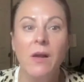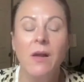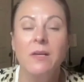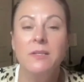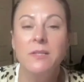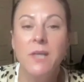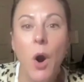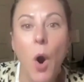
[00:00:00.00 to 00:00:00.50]

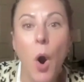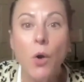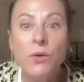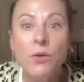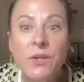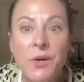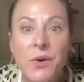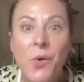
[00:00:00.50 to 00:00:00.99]
So
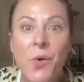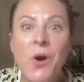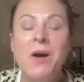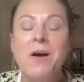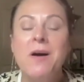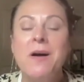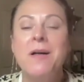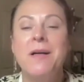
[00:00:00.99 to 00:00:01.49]
ozone
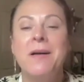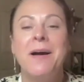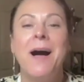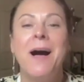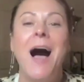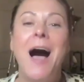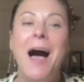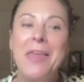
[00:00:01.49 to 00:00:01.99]
oil,
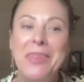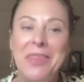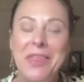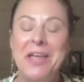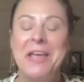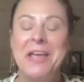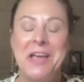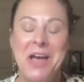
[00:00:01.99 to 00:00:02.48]
I
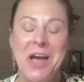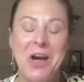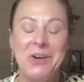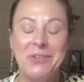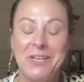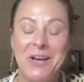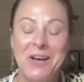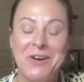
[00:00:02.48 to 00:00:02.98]
think
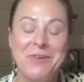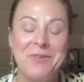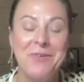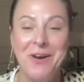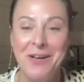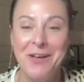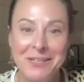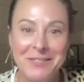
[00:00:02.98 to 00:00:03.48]
ozone
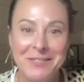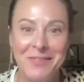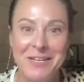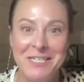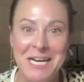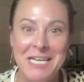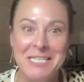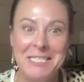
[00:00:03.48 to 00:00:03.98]
oil is
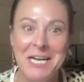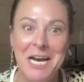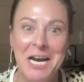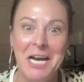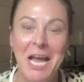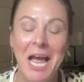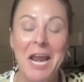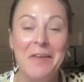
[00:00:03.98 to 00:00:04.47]

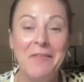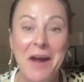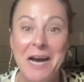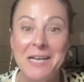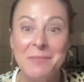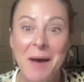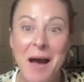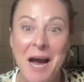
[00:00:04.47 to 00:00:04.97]
fantastic. And if you
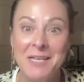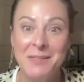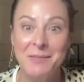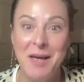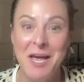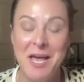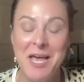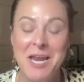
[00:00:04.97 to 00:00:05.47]
ask my
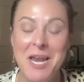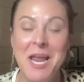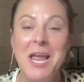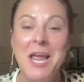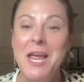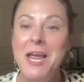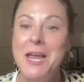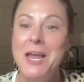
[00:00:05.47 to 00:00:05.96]
husband,
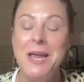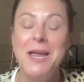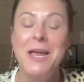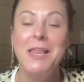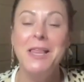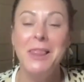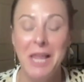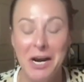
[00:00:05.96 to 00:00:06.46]

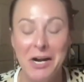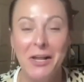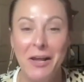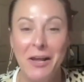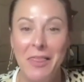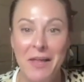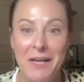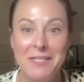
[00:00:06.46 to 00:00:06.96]
he
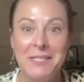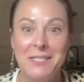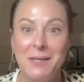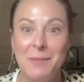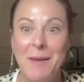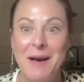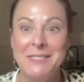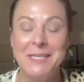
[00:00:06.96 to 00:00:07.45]
literally thinks it's
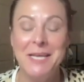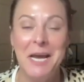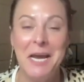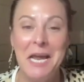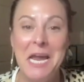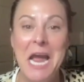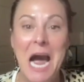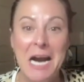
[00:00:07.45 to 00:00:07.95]
the best thing.
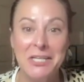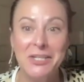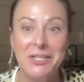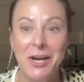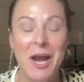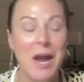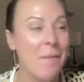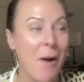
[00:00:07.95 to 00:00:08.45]
He actually
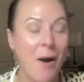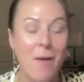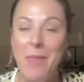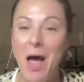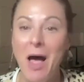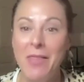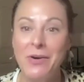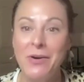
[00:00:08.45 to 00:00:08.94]
came home the
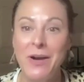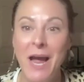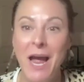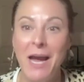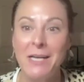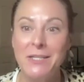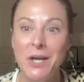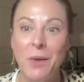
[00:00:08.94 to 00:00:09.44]
other
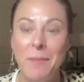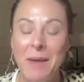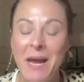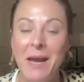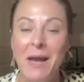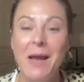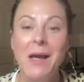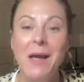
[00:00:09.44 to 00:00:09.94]
day and told
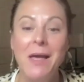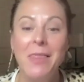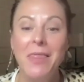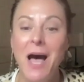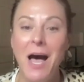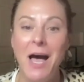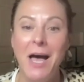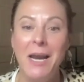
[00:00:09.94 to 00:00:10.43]
me
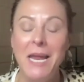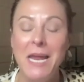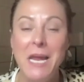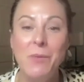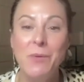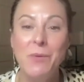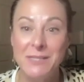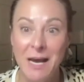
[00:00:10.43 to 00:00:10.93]
that
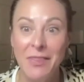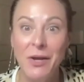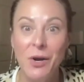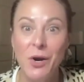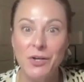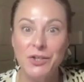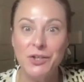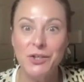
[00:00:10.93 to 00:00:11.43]
he was at the
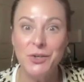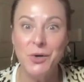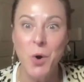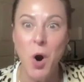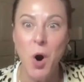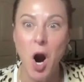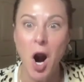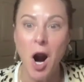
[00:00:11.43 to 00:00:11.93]
grocery
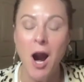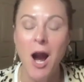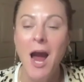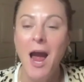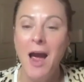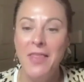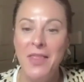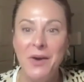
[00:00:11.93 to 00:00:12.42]
store
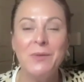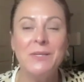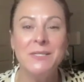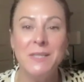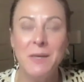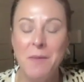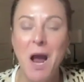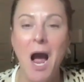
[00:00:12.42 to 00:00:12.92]
and there was
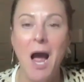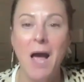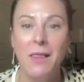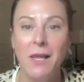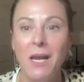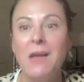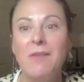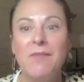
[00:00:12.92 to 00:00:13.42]
some guy
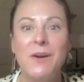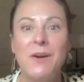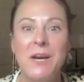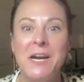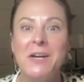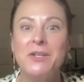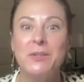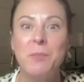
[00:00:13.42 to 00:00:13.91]
looking for
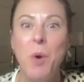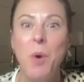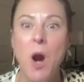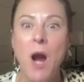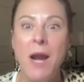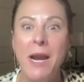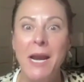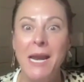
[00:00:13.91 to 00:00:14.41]

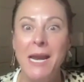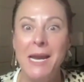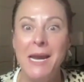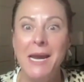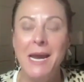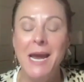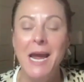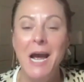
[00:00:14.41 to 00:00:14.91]
Neosporin, and
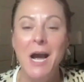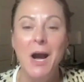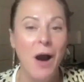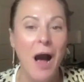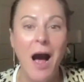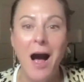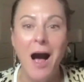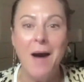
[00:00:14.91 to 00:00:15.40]
he
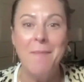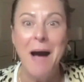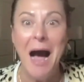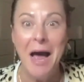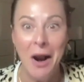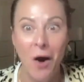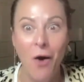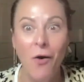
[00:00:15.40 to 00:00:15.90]

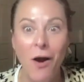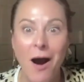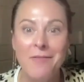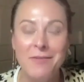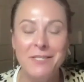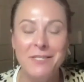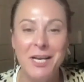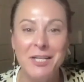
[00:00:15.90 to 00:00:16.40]
had a whole
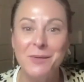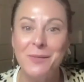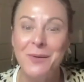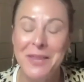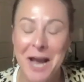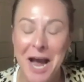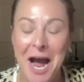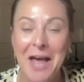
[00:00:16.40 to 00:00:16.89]
conversation with
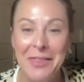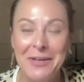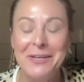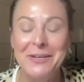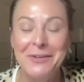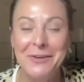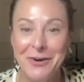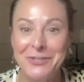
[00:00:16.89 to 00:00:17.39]
the guy in
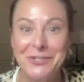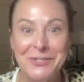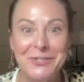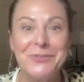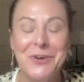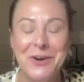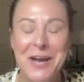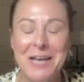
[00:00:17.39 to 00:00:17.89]
the grocery
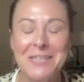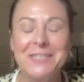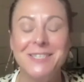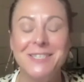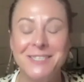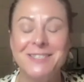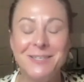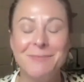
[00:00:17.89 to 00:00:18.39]
store. Yes,
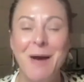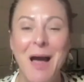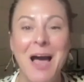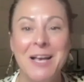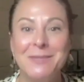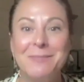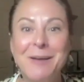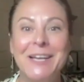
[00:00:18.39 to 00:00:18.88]
this is my
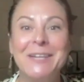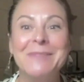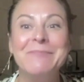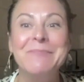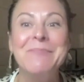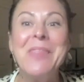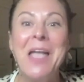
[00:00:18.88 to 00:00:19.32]
husband.